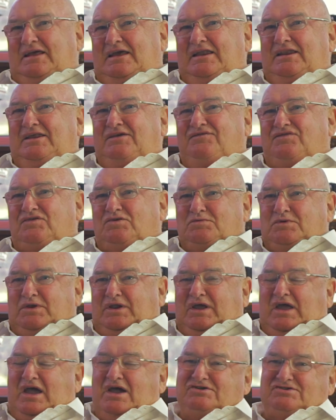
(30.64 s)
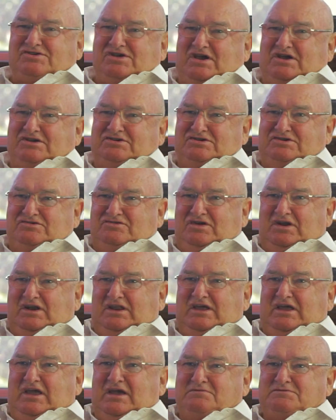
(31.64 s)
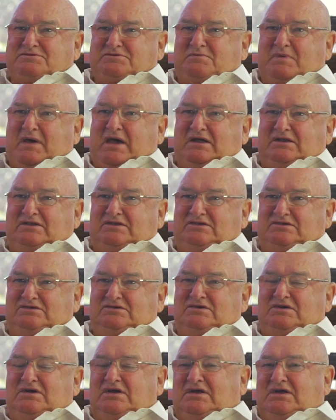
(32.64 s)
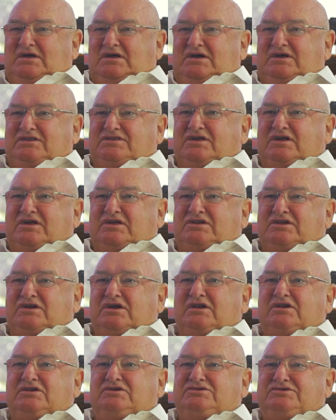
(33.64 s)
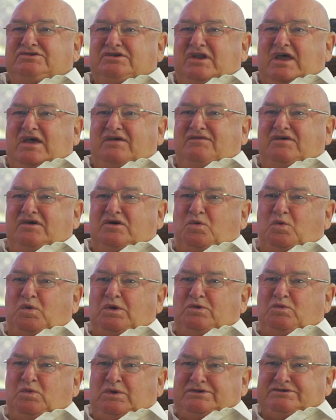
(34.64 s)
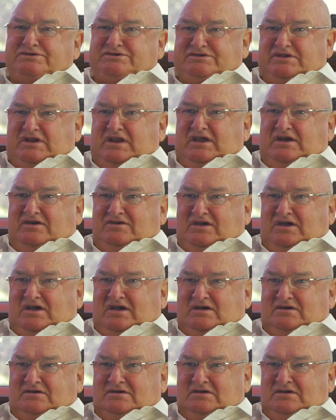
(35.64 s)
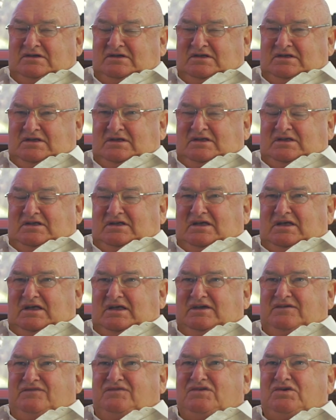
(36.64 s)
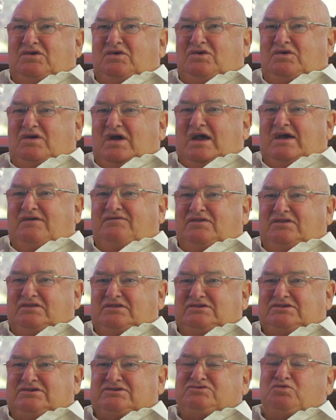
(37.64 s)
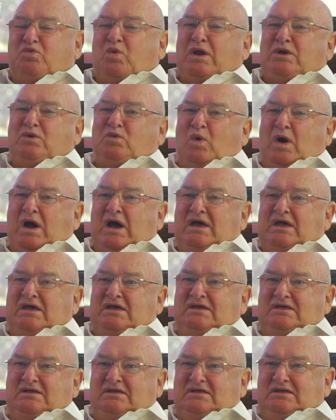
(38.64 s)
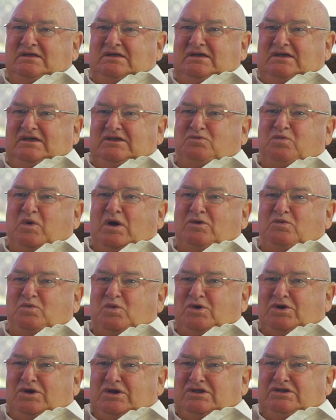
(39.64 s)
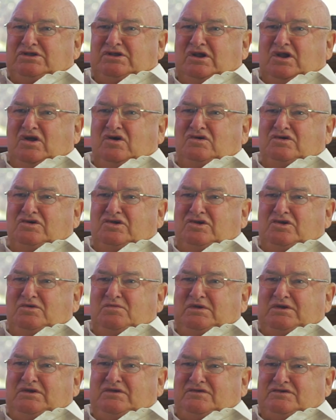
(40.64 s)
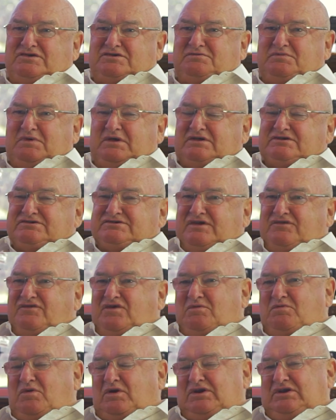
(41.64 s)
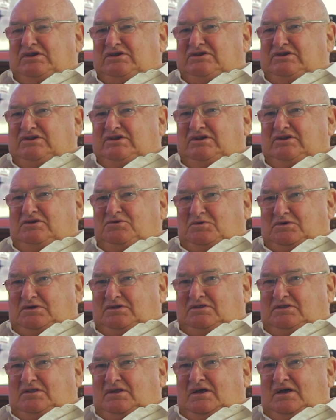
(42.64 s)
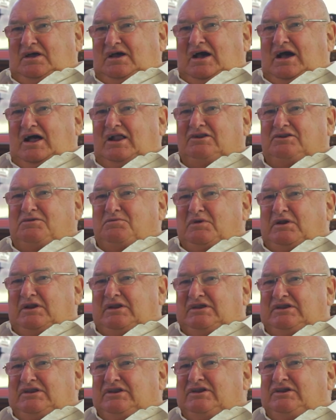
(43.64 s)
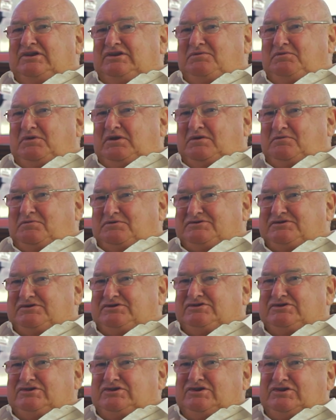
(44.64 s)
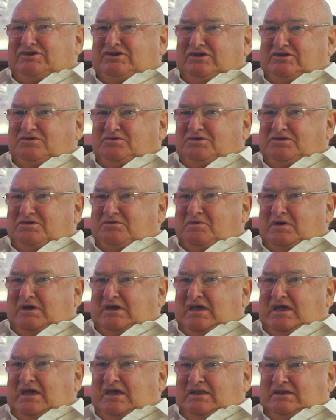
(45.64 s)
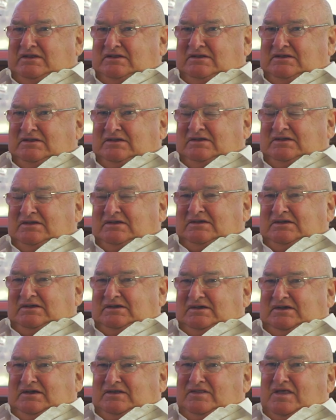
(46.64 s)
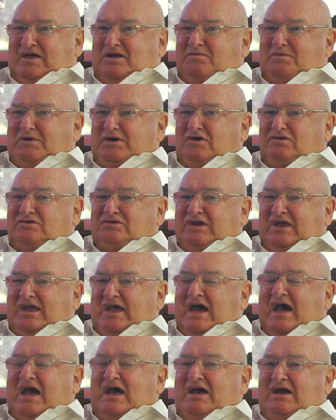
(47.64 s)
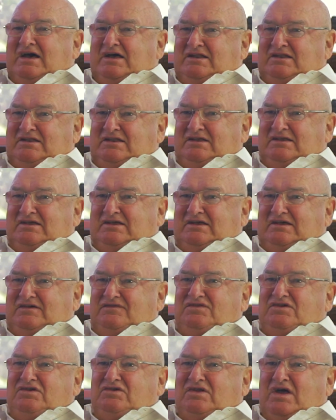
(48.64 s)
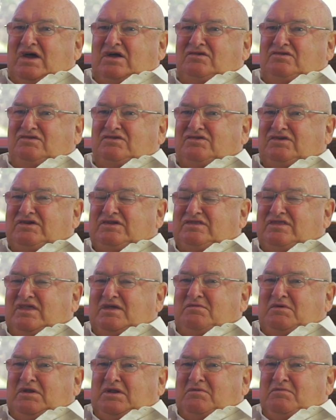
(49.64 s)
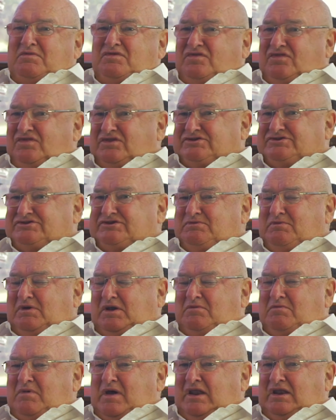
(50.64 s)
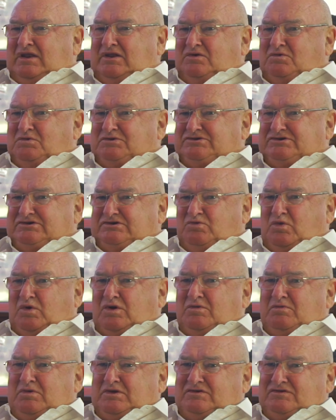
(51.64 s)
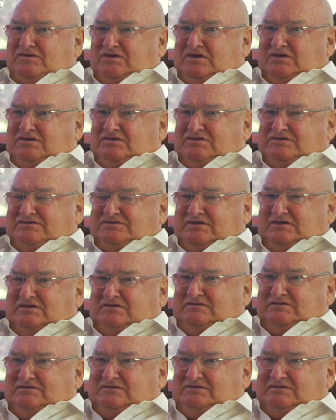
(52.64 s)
Any form of negotiation really comes back to, at the conclusion, having a win-win scenario. If you have it just one way, it won't work in your long-term interest, because everybody you deal with, ultimately you need to be in a position to deal with them again. And they'll be on guard if you don't treat them in a similar manner to which you want to be treated yourself.